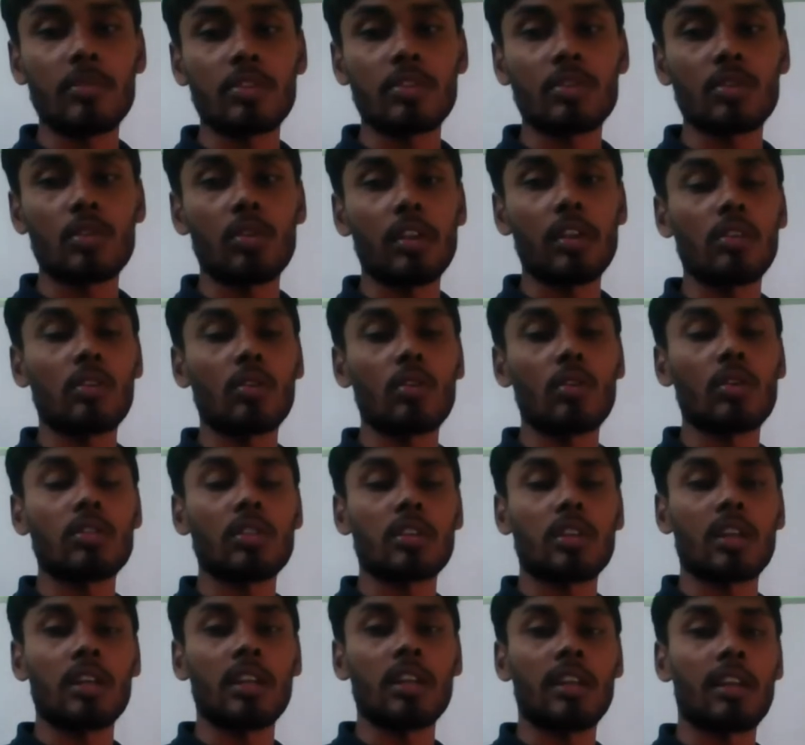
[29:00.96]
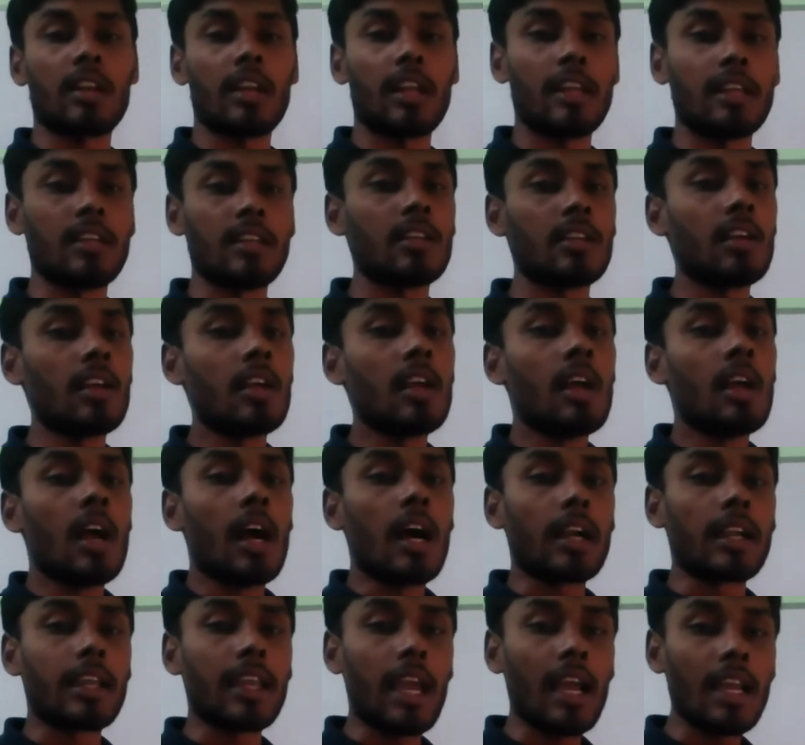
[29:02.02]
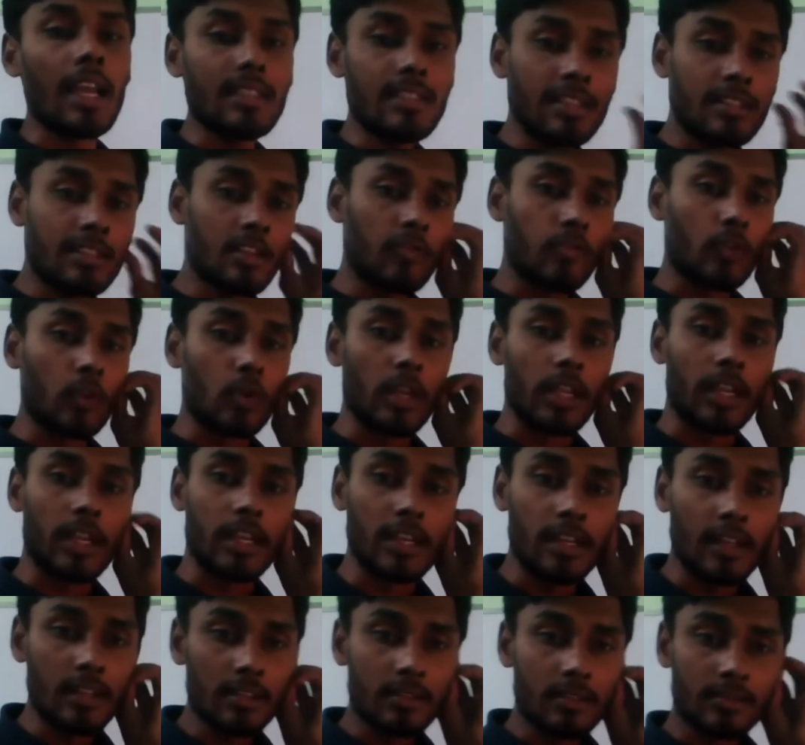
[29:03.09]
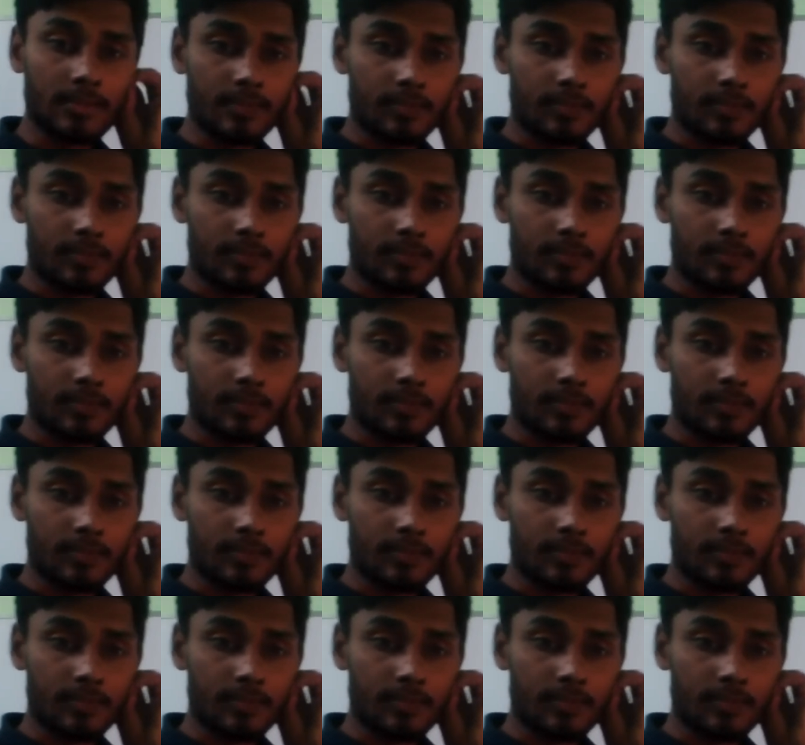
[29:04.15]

be stored in closed container, right? A gas is a fluid.